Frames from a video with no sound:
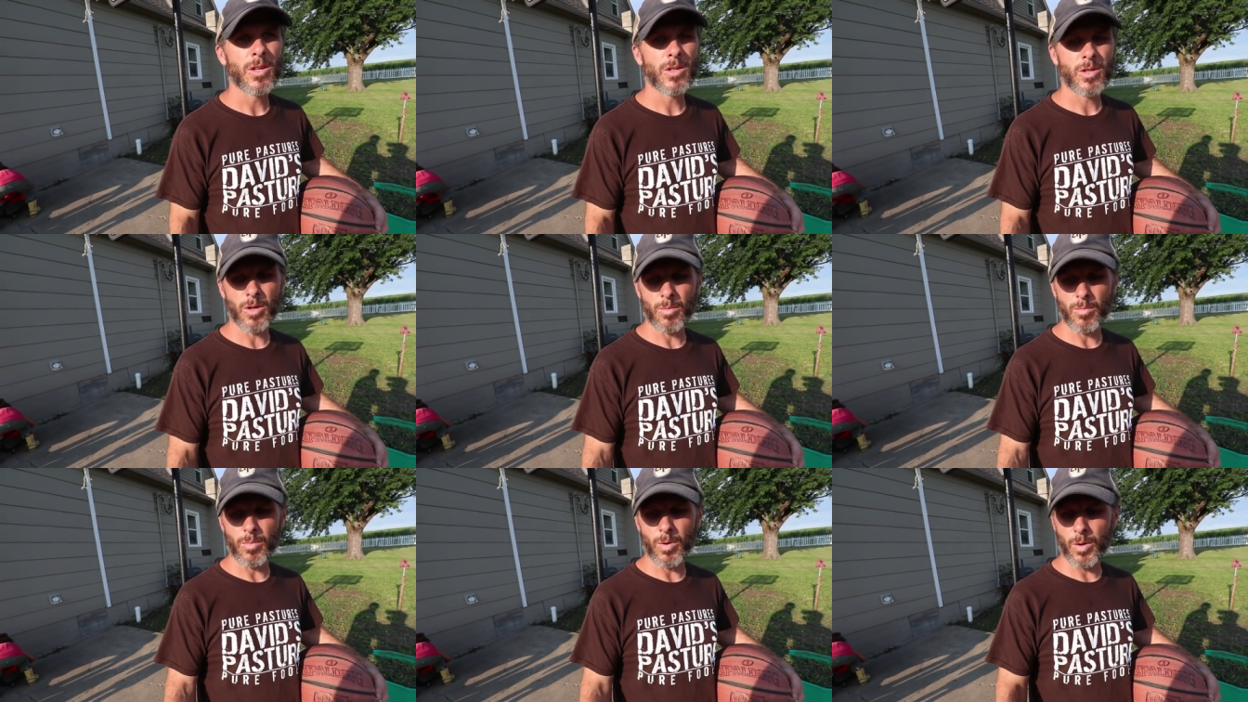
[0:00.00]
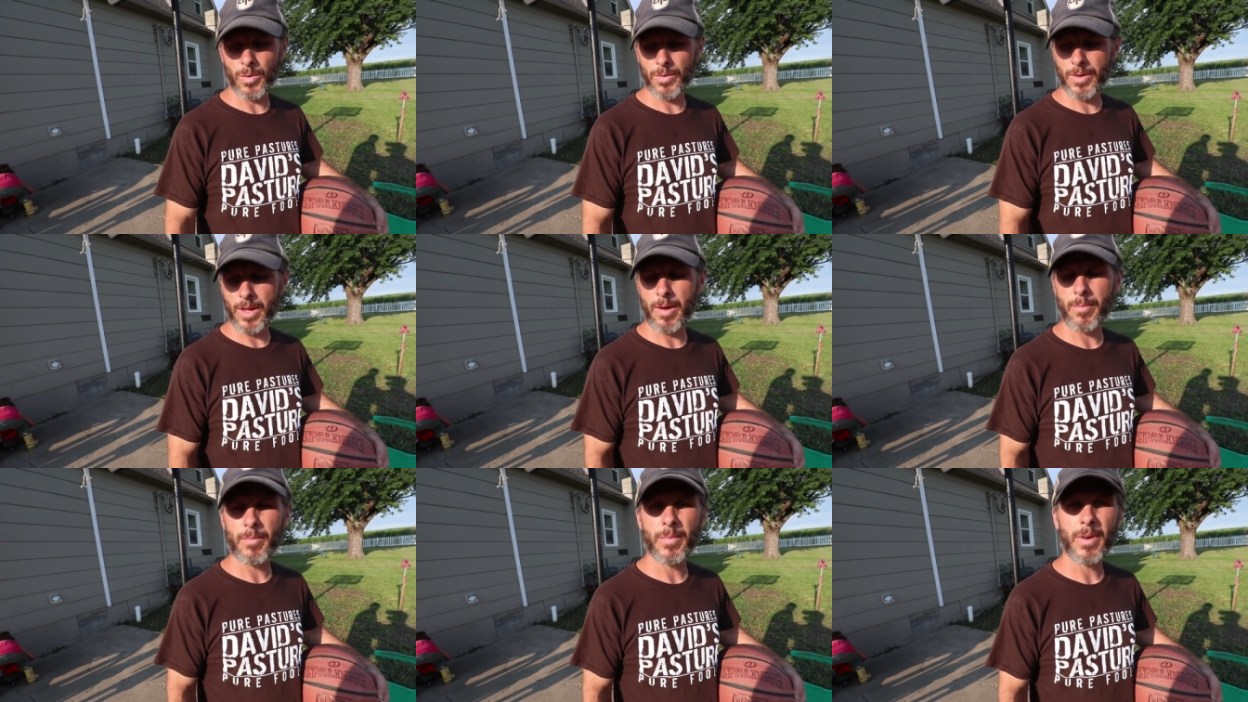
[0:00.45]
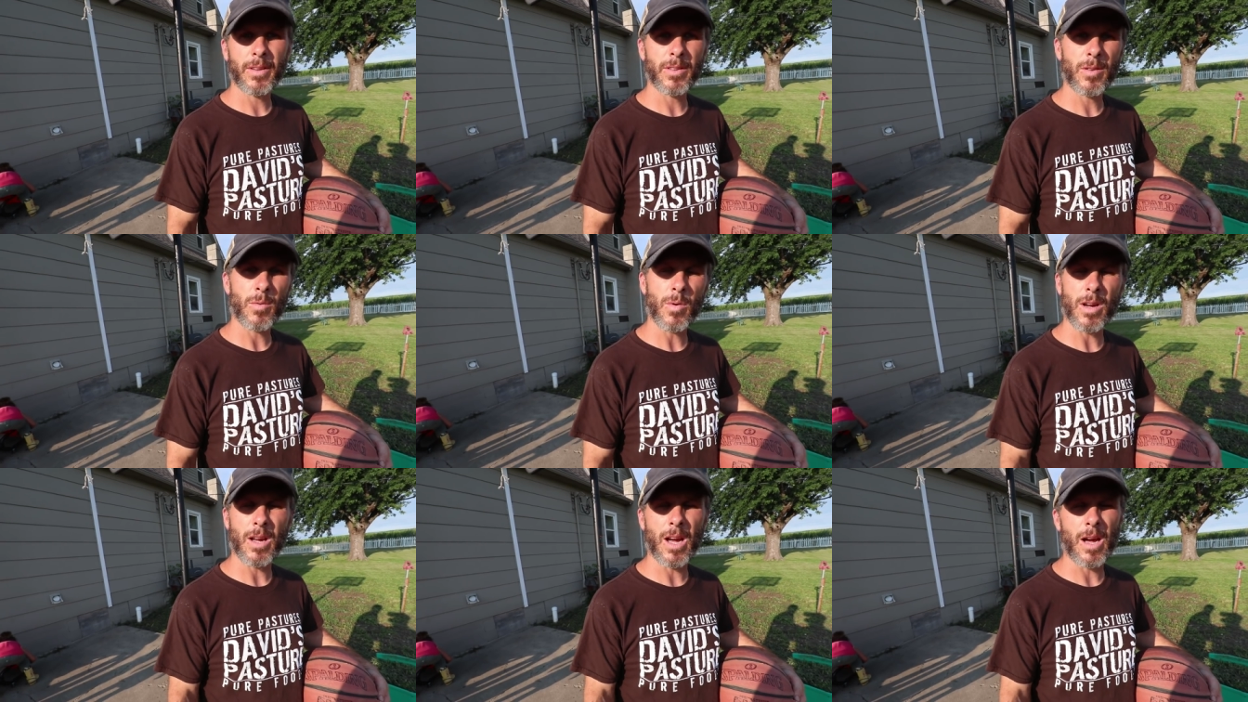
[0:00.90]
to mold them
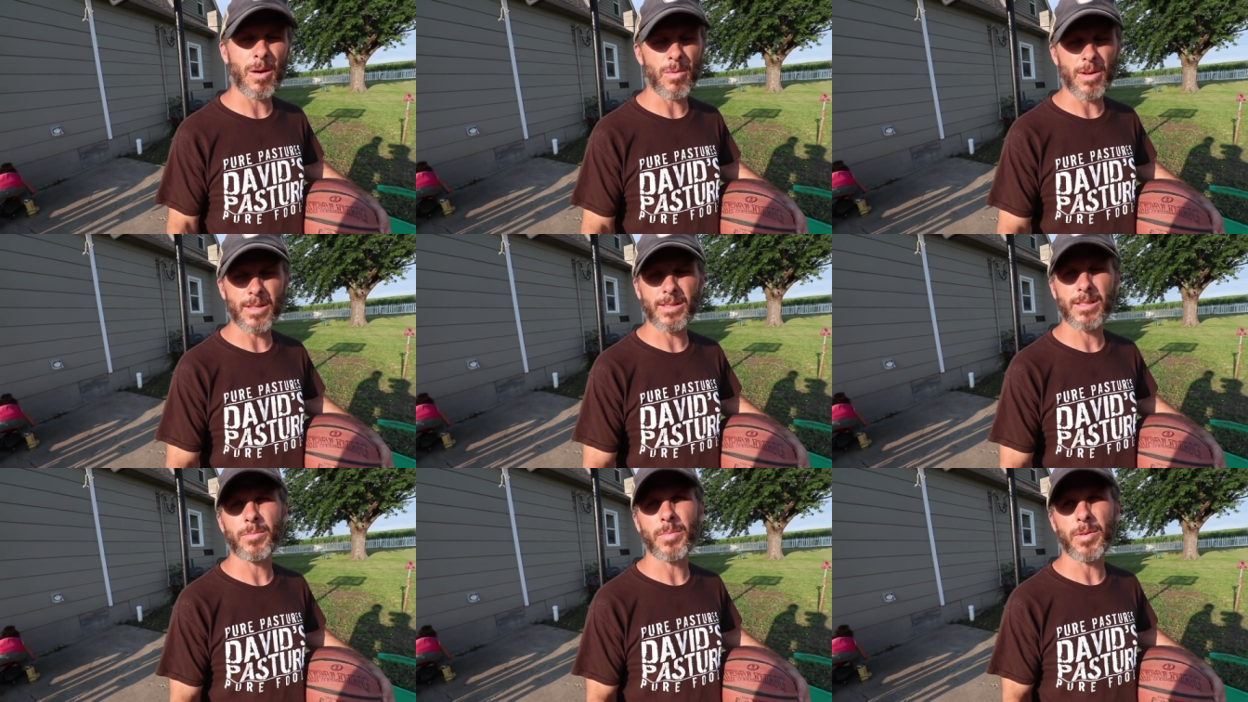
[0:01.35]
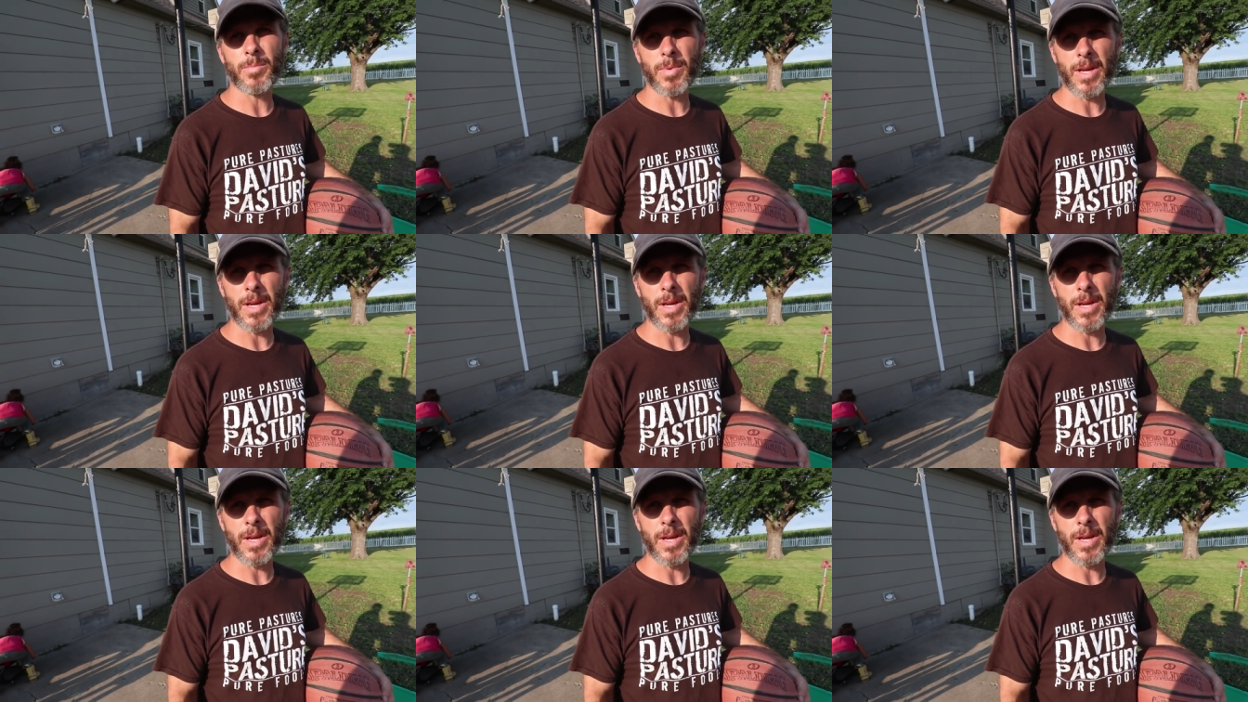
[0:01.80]
into what God wants them to